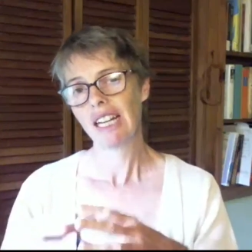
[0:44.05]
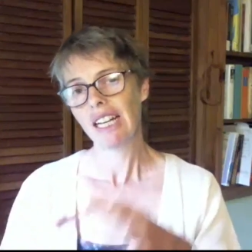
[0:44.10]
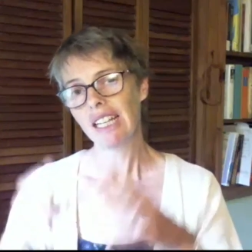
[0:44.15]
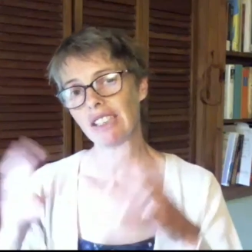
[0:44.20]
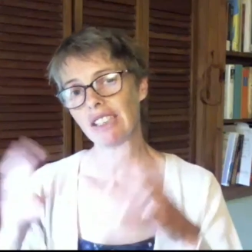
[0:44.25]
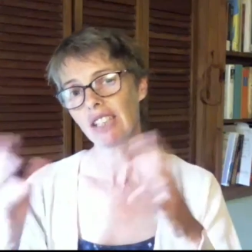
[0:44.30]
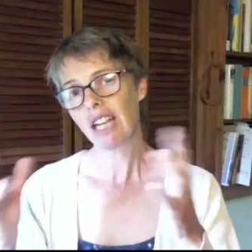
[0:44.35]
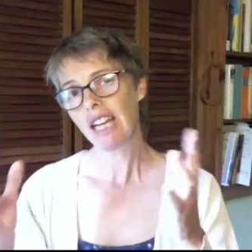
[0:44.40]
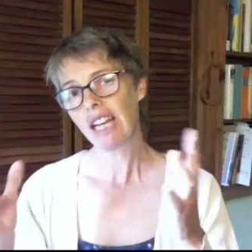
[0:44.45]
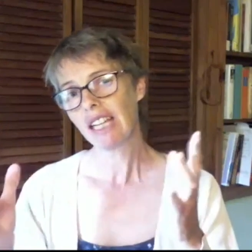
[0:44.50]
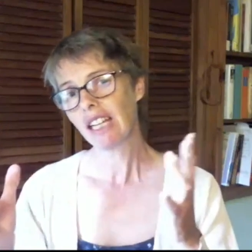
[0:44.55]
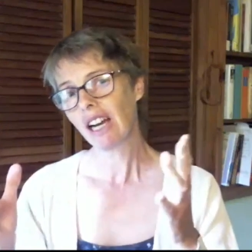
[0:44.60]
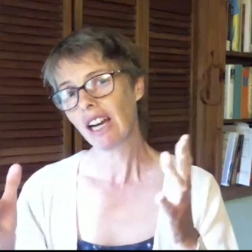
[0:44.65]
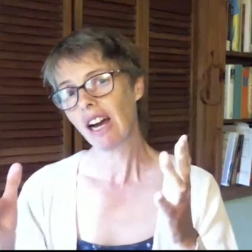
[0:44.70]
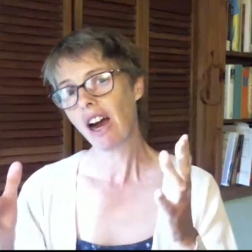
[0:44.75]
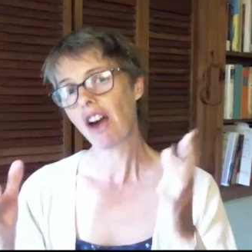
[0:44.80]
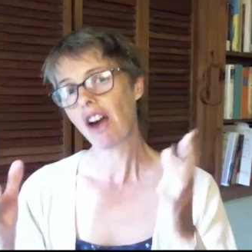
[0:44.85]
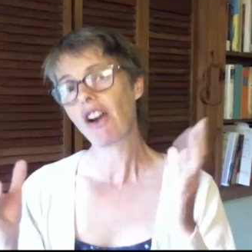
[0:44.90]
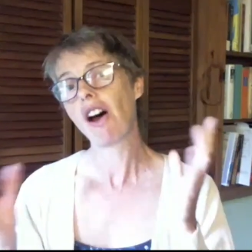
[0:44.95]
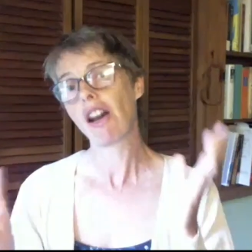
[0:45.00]
It's like
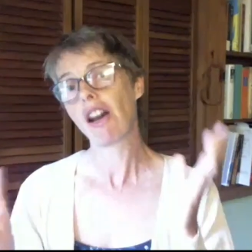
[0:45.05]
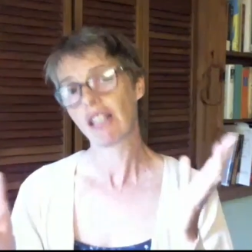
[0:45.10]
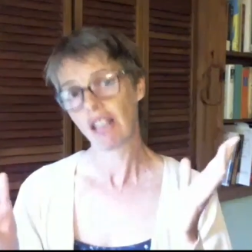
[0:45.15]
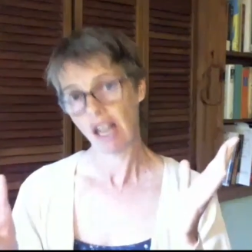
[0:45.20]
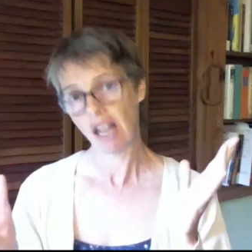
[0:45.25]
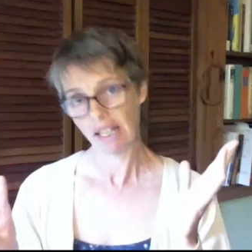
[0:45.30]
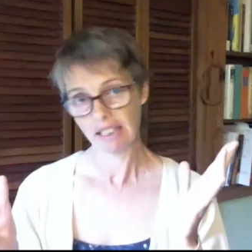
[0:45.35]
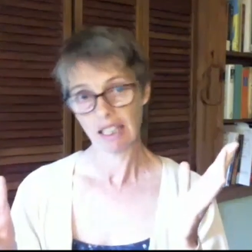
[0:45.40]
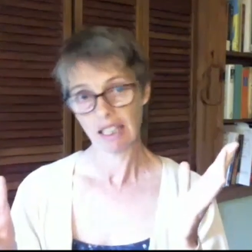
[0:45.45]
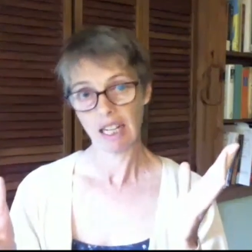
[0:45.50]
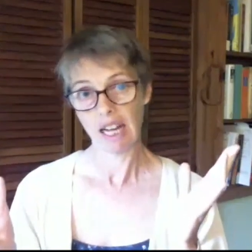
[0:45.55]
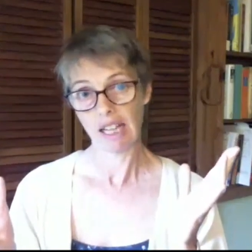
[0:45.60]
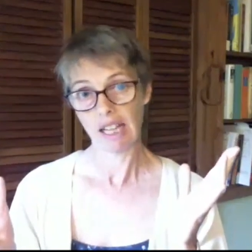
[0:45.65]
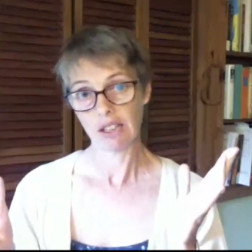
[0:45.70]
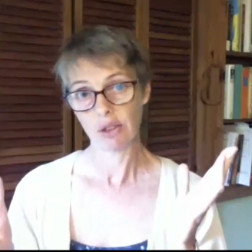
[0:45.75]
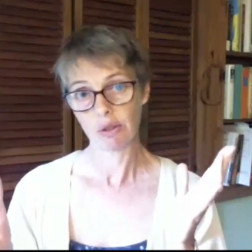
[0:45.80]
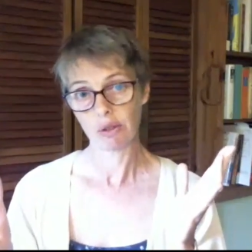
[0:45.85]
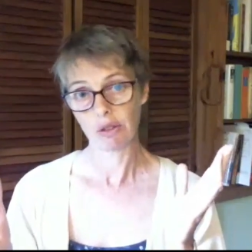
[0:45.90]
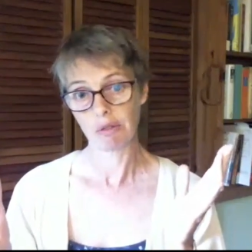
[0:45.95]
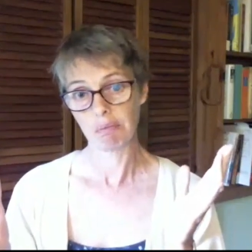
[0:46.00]
our online
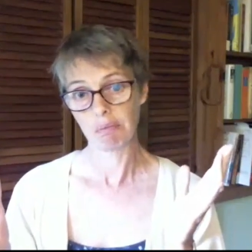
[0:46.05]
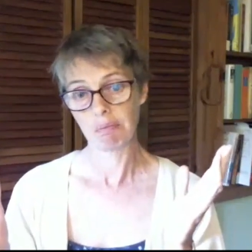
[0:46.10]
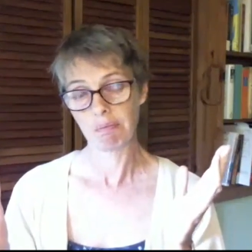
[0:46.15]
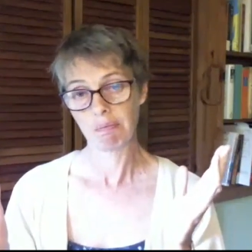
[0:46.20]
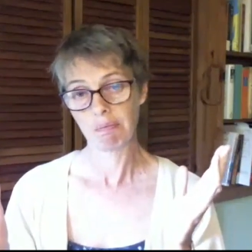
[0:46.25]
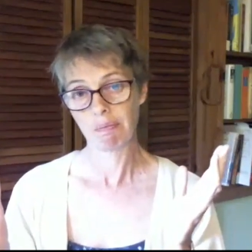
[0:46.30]
classroom.